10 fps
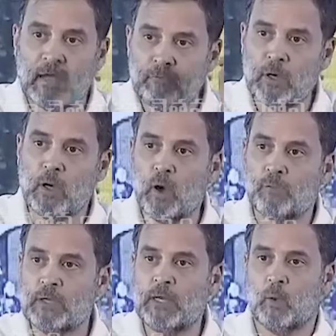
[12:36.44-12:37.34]
level
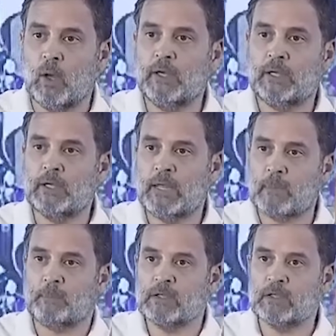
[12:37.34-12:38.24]
of inequality
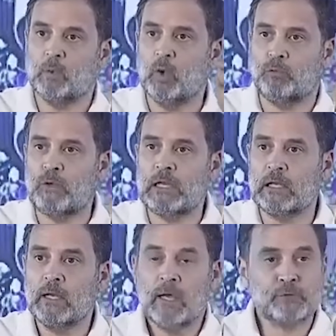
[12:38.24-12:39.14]
that person would feel
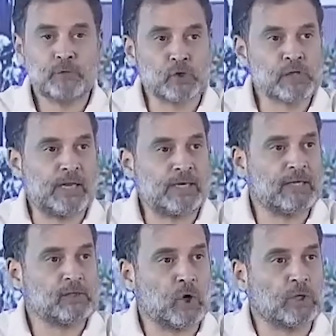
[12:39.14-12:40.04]
if
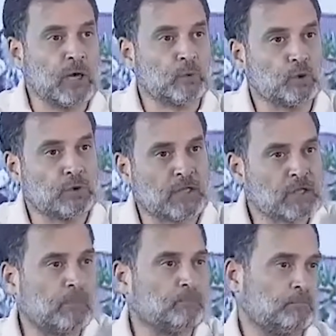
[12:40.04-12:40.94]
society is not allowed to
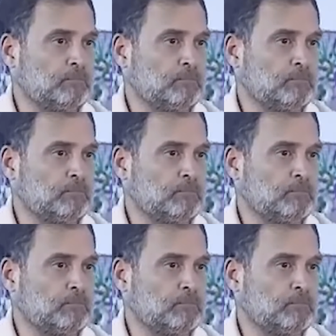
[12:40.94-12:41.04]
touch him?